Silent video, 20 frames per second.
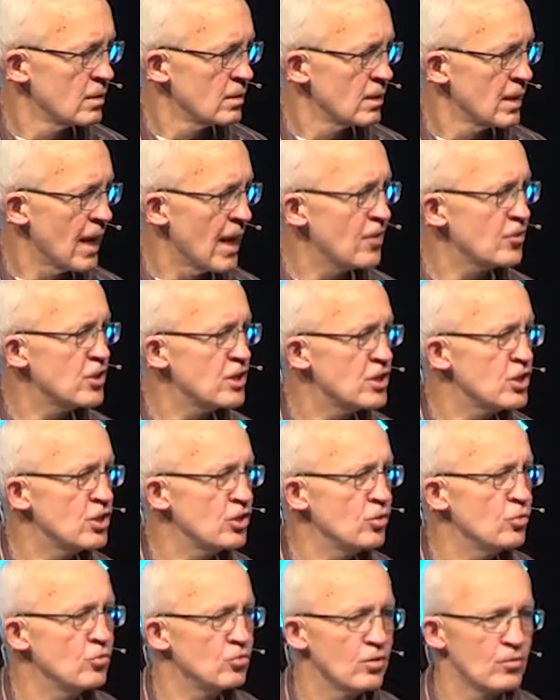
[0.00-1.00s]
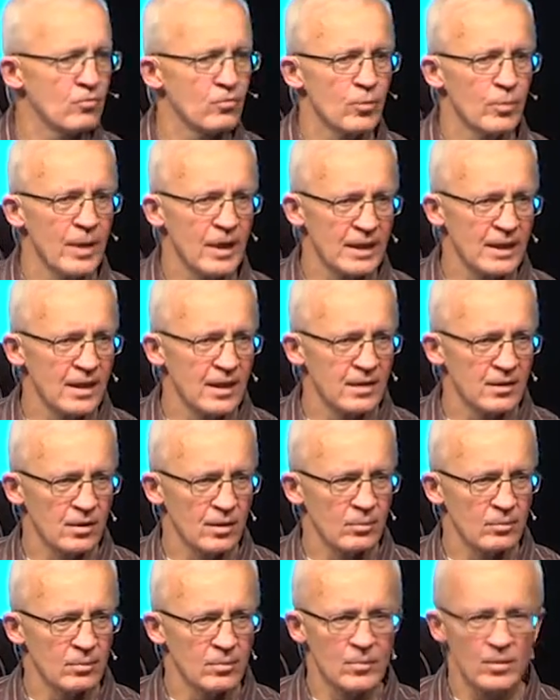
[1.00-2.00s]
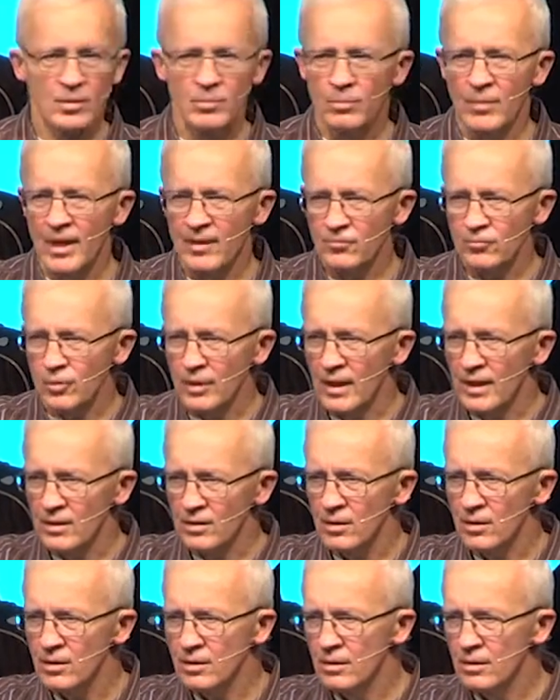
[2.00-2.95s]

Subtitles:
How did you use it for my kingdom, my friend?